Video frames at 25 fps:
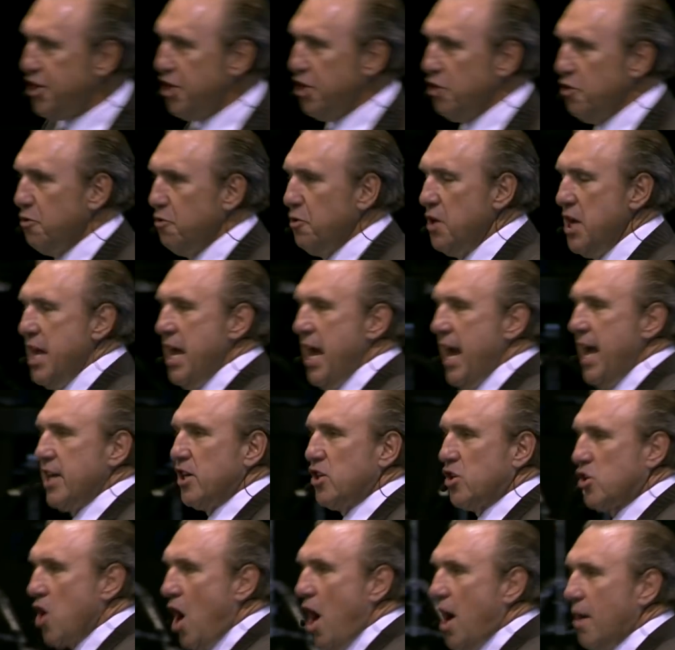you
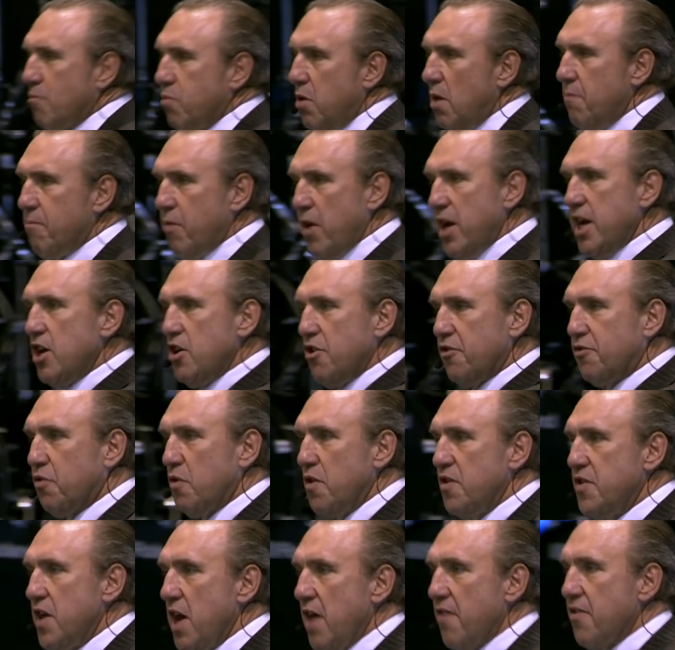and God will bring you
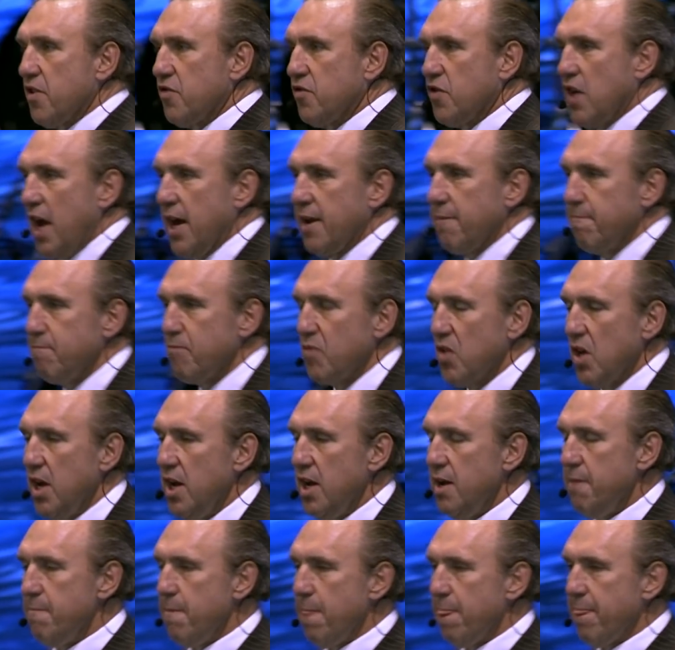through the other side.
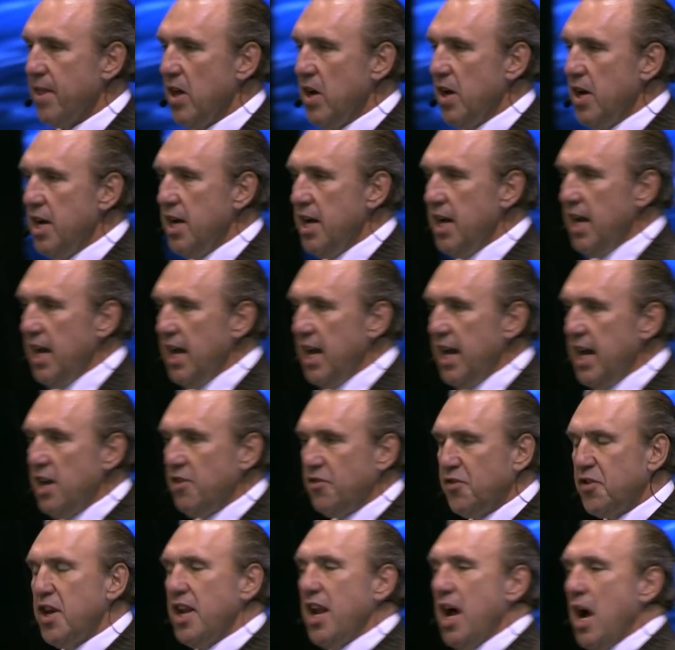He
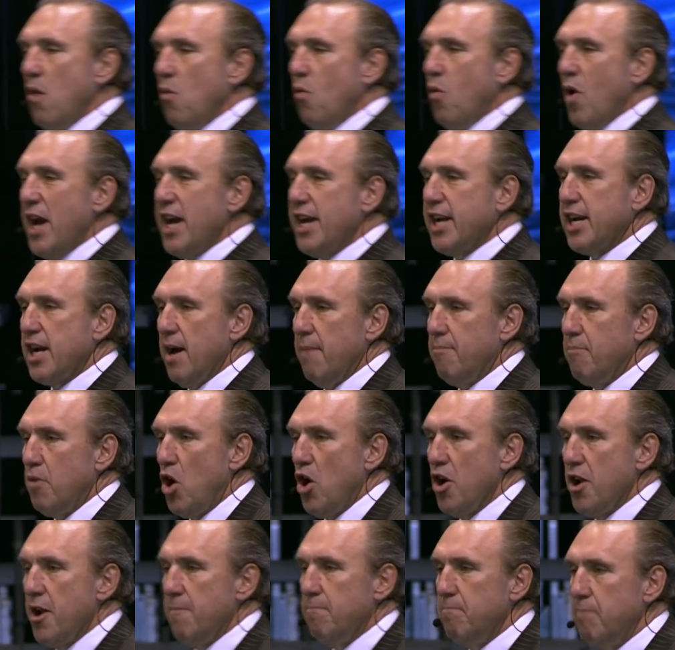said, I wake up
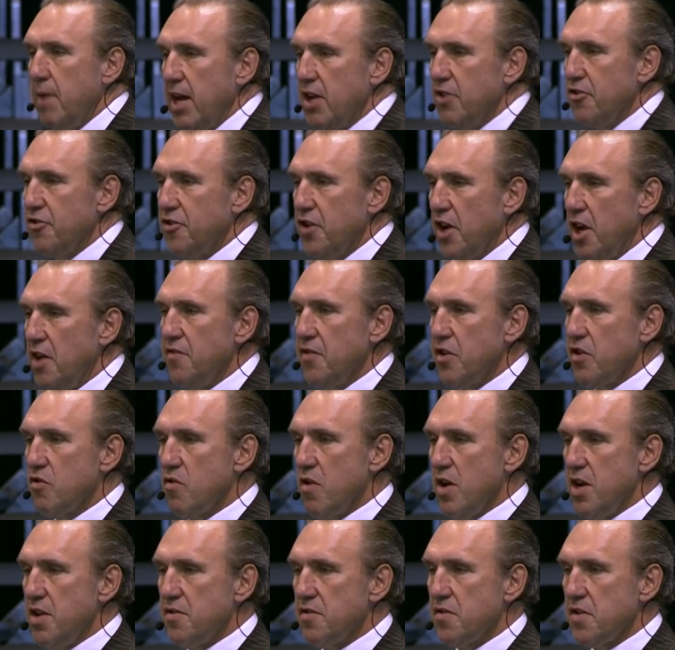on a bench in the
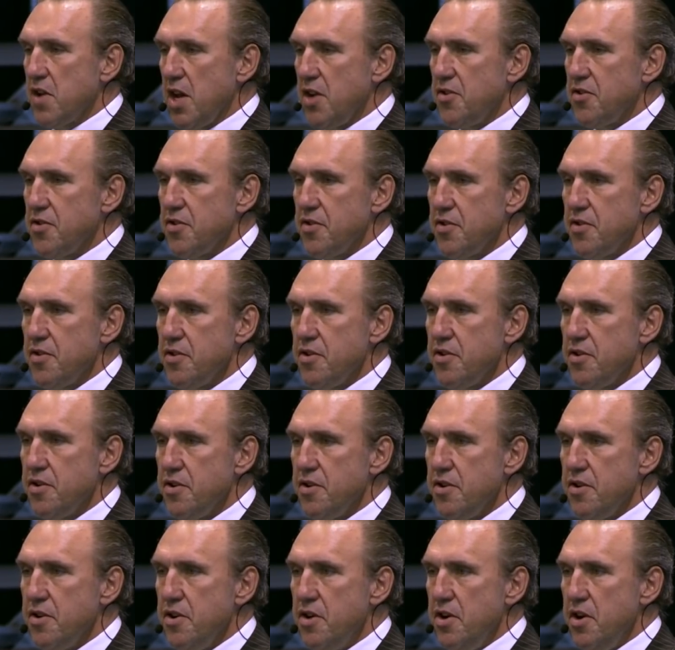train station
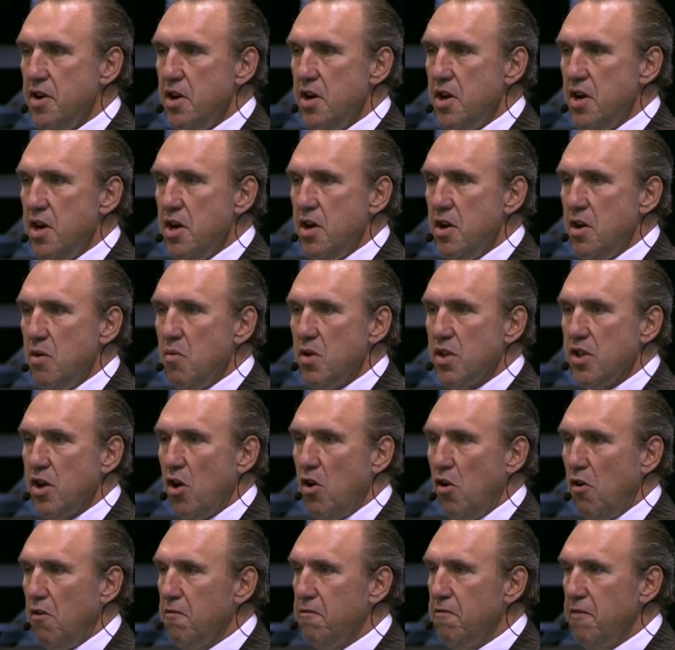with a
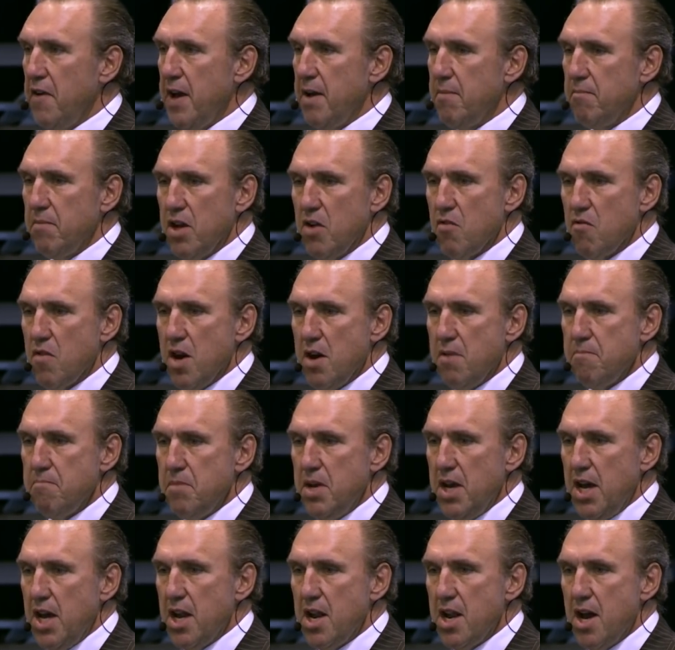whole family around
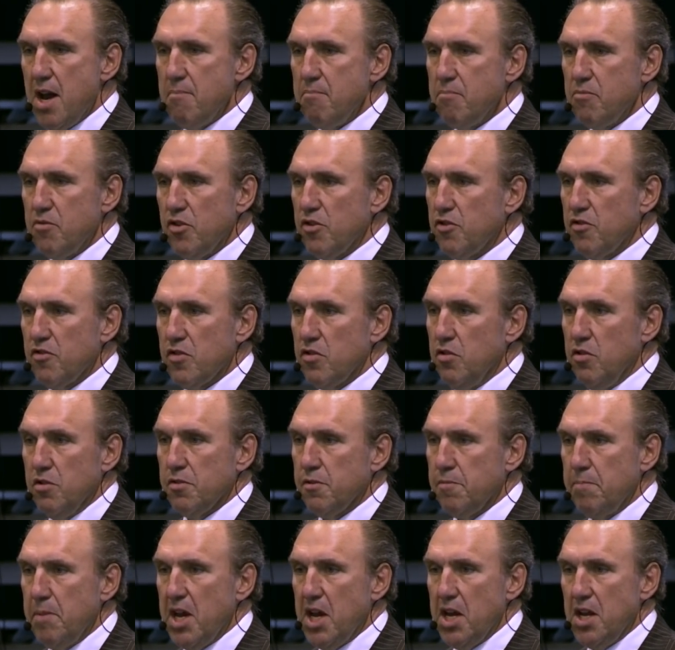me, and I'm just still
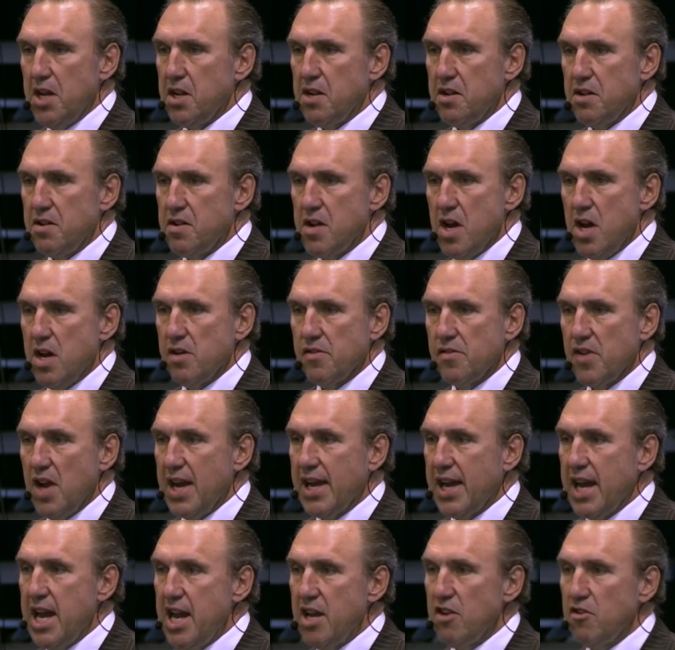speaking tongues. I
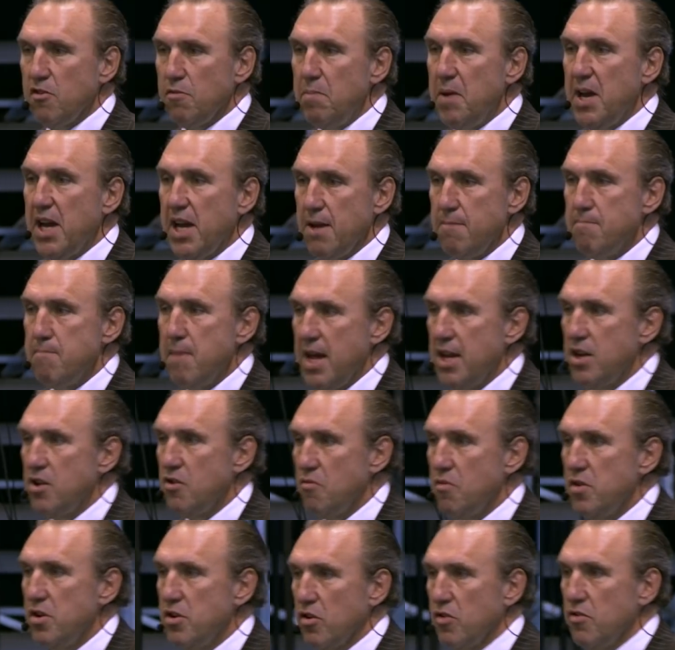can't speak in
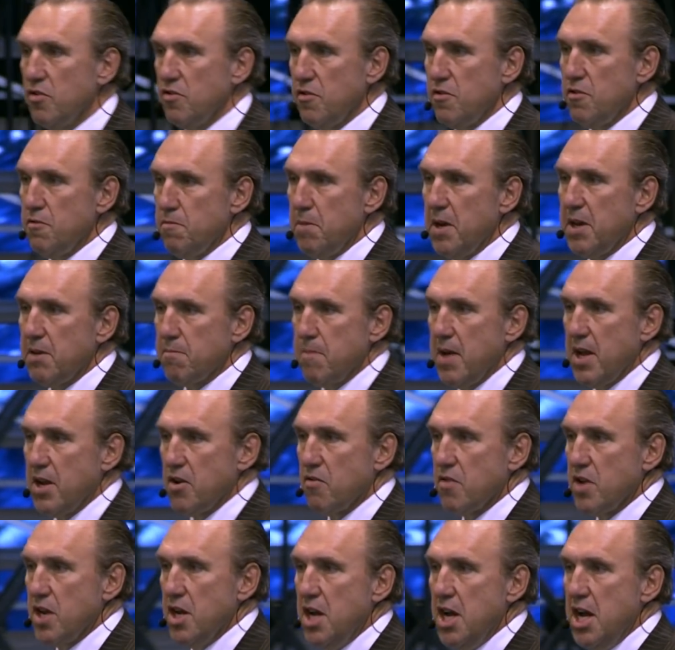Mandarin because he speaks
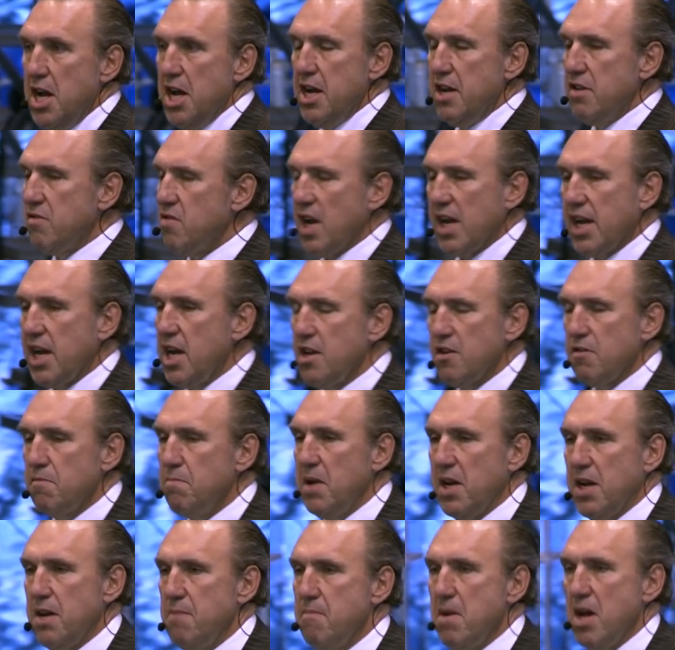Mandarin. He said, I can't
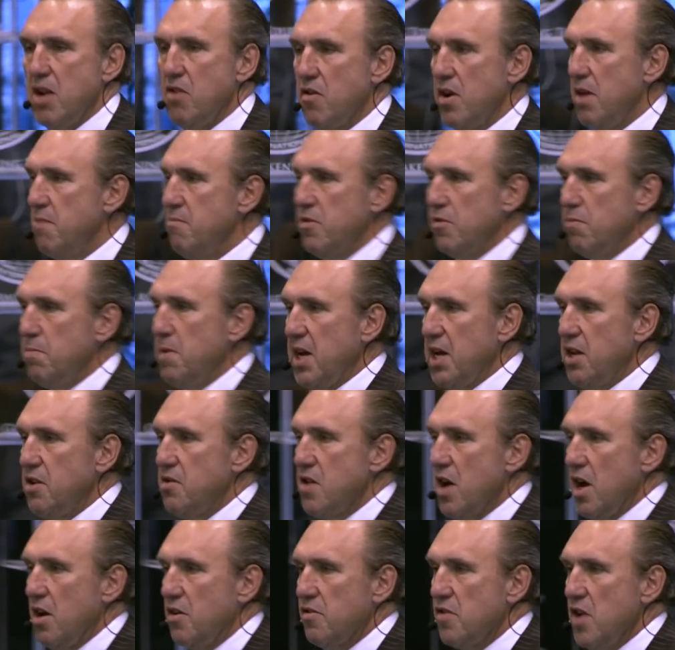speak in Mandarin. I'm speaking
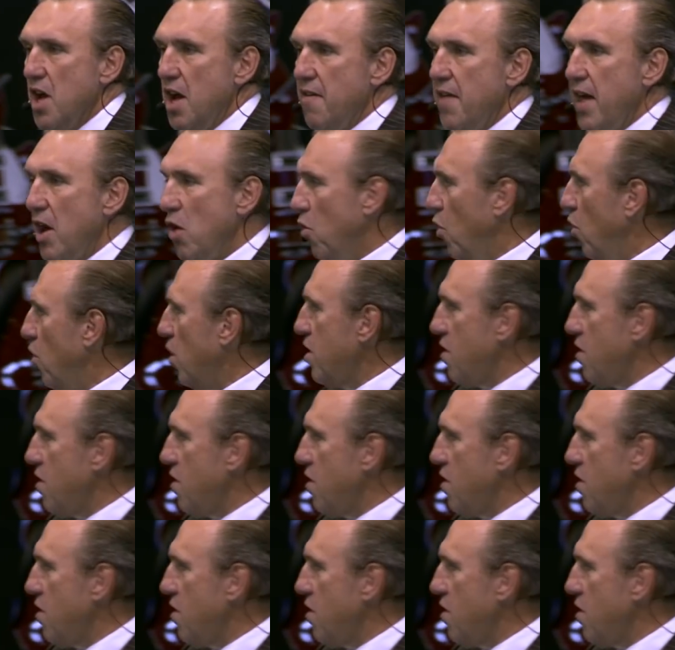tongues. They're all